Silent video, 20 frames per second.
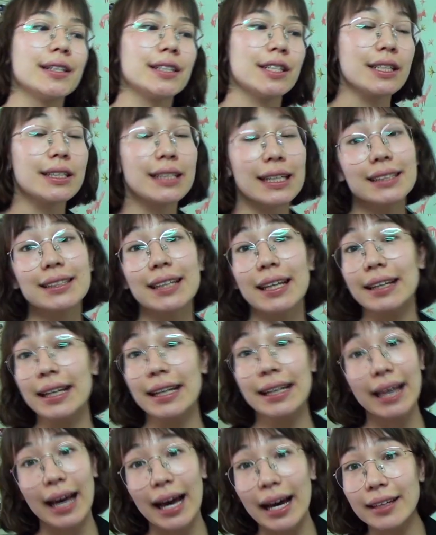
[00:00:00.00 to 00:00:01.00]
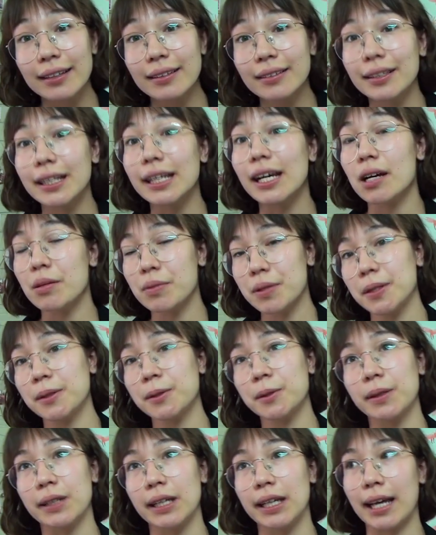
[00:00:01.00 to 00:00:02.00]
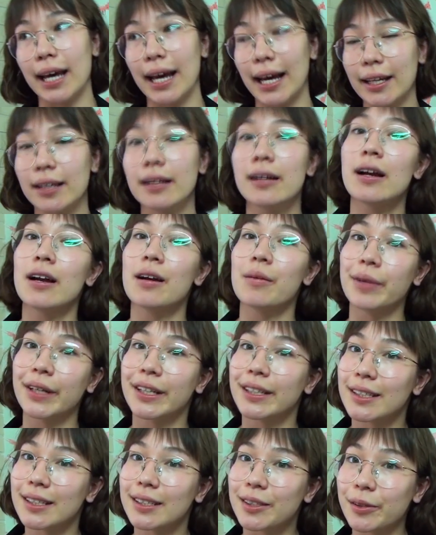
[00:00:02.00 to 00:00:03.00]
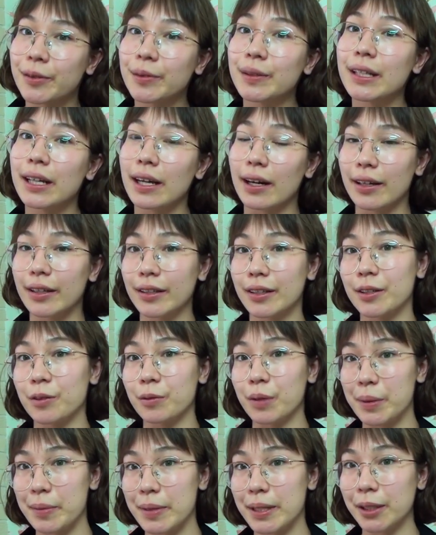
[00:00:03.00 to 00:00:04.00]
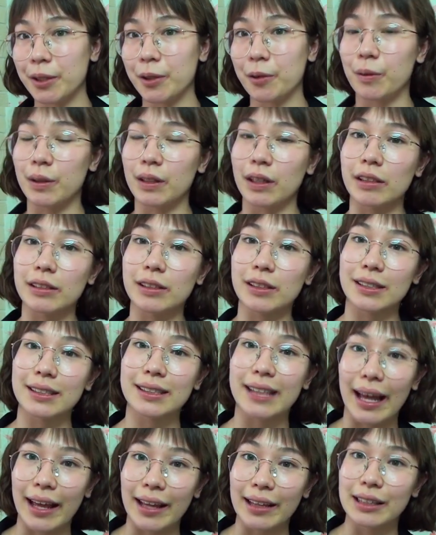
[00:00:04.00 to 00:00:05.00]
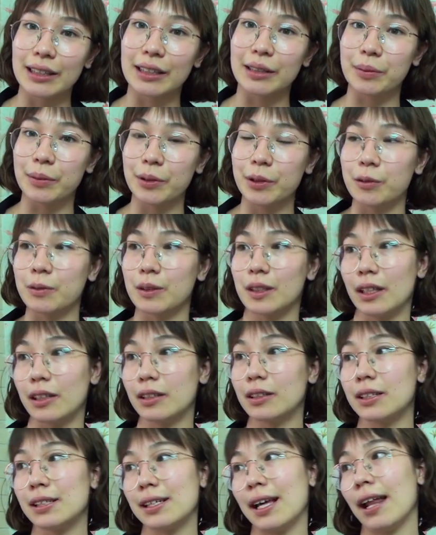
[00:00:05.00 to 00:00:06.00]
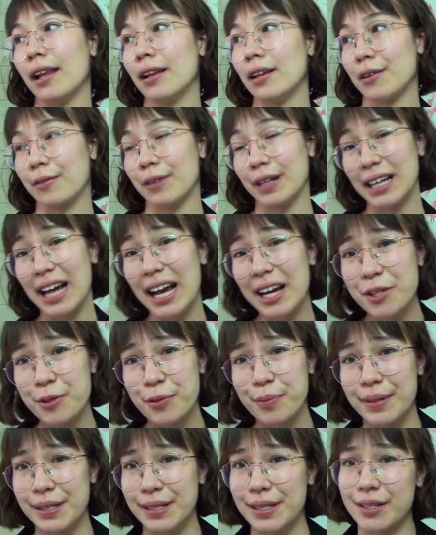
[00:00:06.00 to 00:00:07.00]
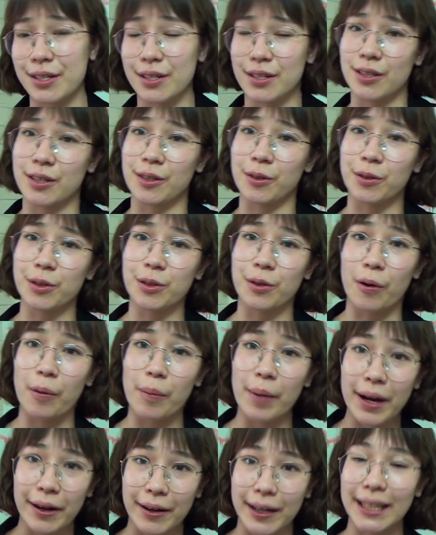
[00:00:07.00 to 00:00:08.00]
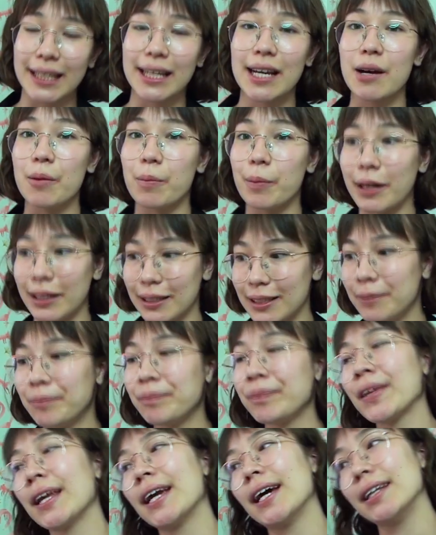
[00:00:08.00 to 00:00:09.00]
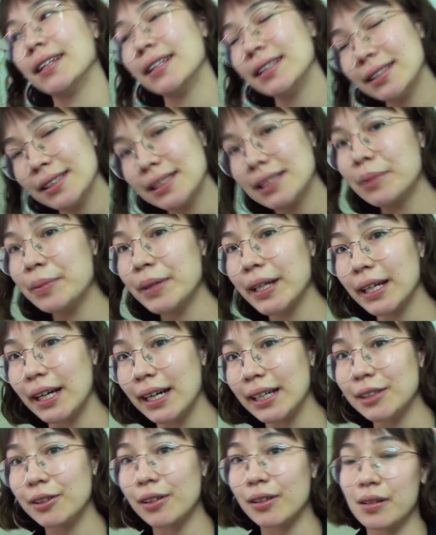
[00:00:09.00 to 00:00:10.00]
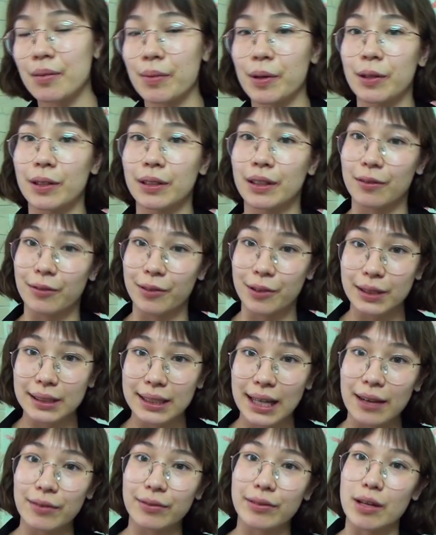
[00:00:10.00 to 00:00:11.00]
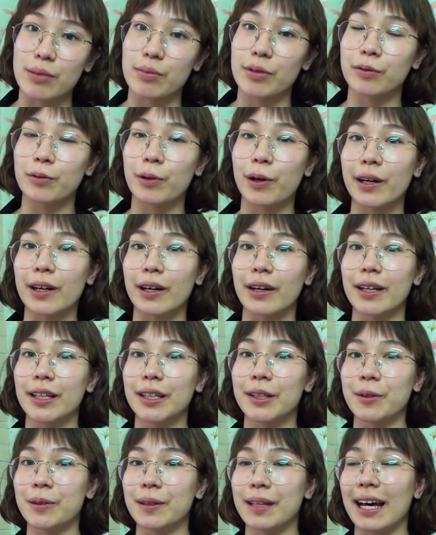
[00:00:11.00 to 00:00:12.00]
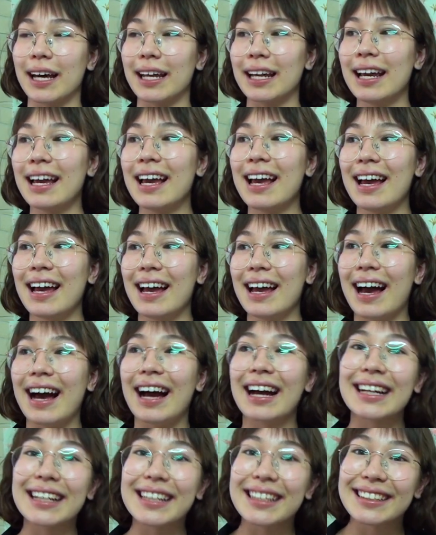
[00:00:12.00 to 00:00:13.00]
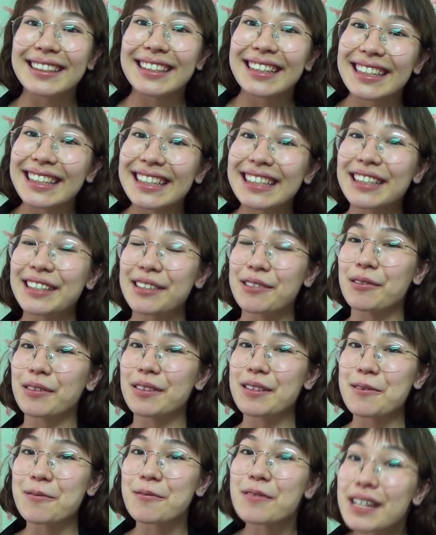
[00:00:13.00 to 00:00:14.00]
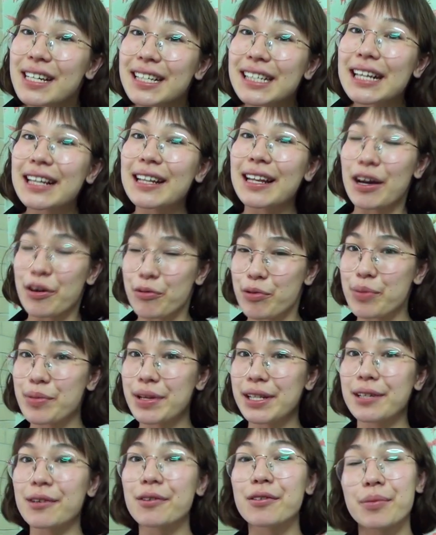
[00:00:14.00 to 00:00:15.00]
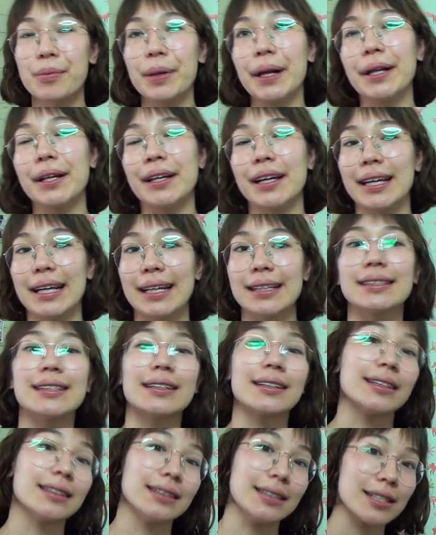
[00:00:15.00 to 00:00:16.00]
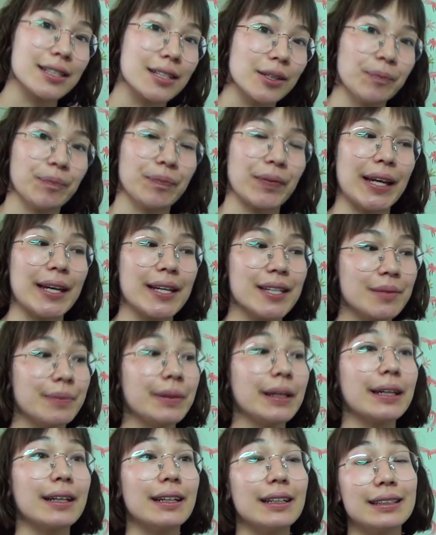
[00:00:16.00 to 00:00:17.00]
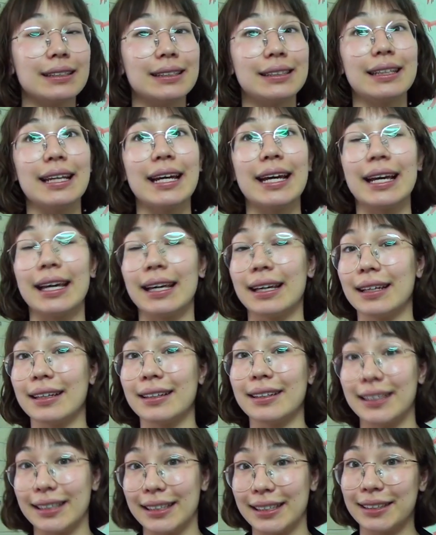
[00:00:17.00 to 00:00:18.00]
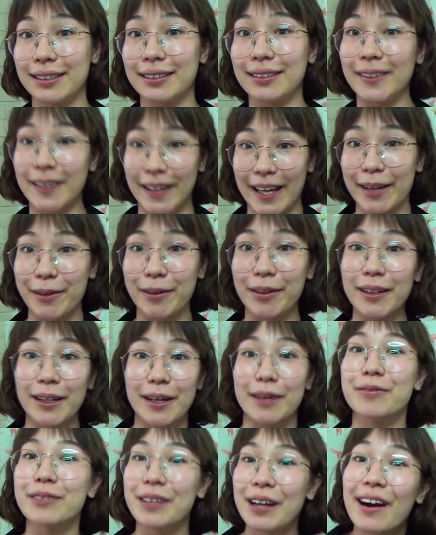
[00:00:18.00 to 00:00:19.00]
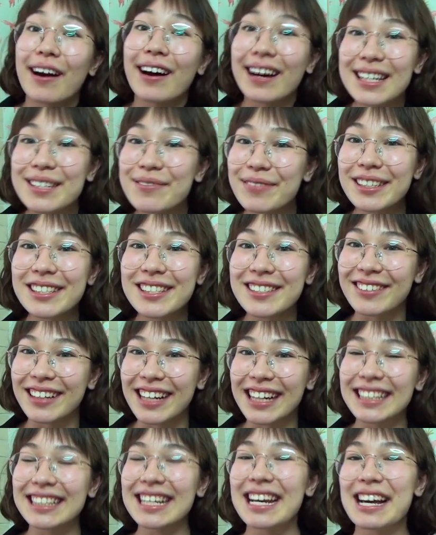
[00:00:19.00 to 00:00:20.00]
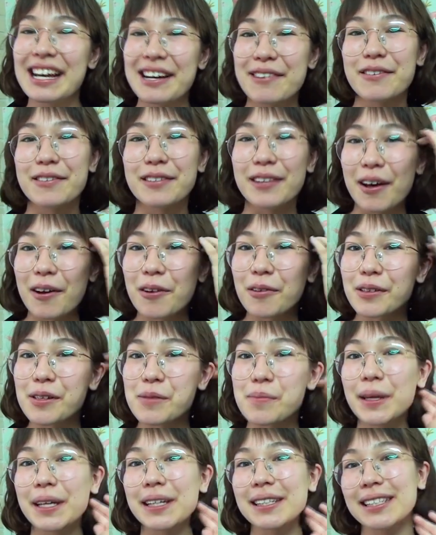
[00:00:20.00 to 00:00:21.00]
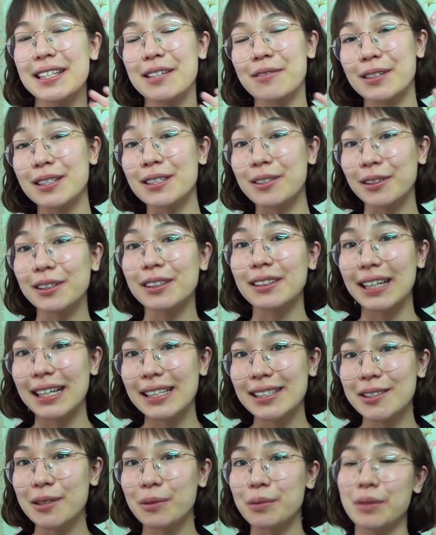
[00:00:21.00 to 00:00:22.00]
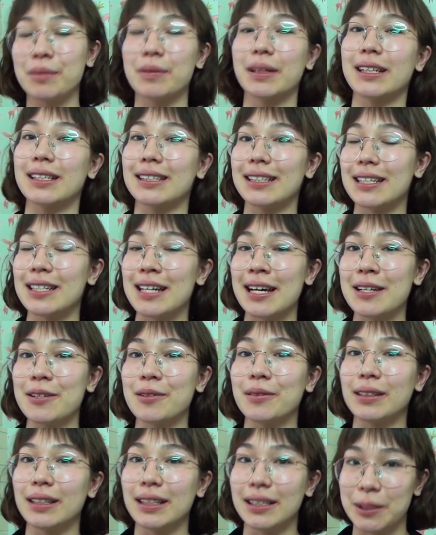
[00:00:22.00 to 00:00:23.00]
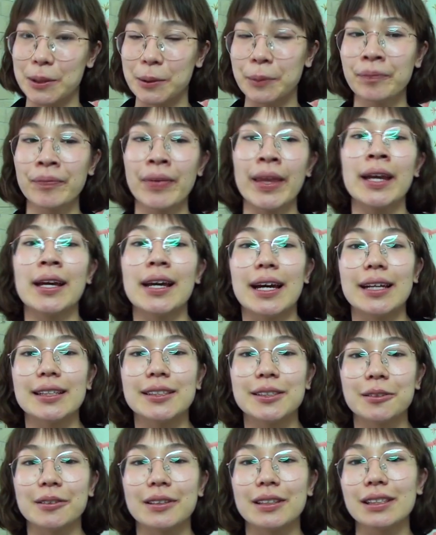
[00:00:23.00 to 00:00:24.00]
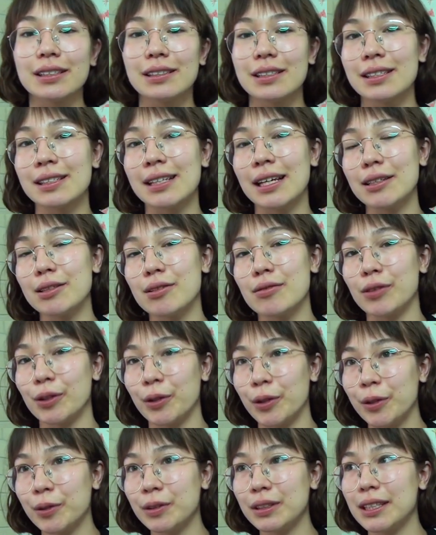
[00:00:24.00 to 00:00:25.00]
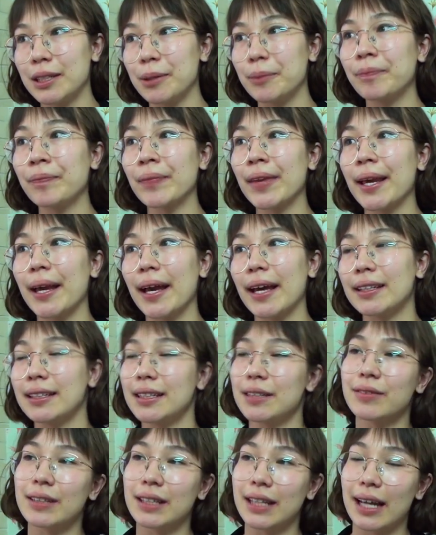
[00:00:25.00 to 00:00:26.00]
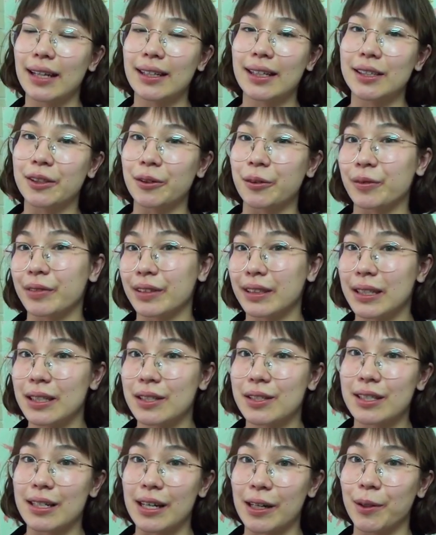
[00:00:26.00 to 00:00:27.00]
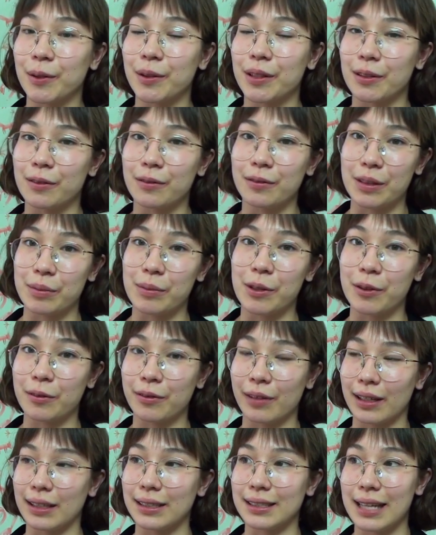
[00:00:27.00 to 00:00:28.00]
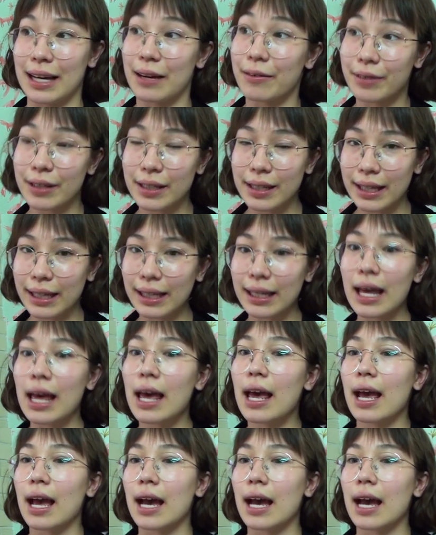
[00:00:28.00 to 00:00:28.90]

She says that they can, they absolutely can, because it's only other women who will understand them, who will understand their financial positions, those who are married. But, and this is something I talked about in the first half, that Beauvoir argued that actually the reason that women don't rebel against their condition is because they like love their husbands, right? Well, not only because they were socialized to, but because they genuinely do. And so there's this sense of loyalty, and even then they don't really tell their female friends everything.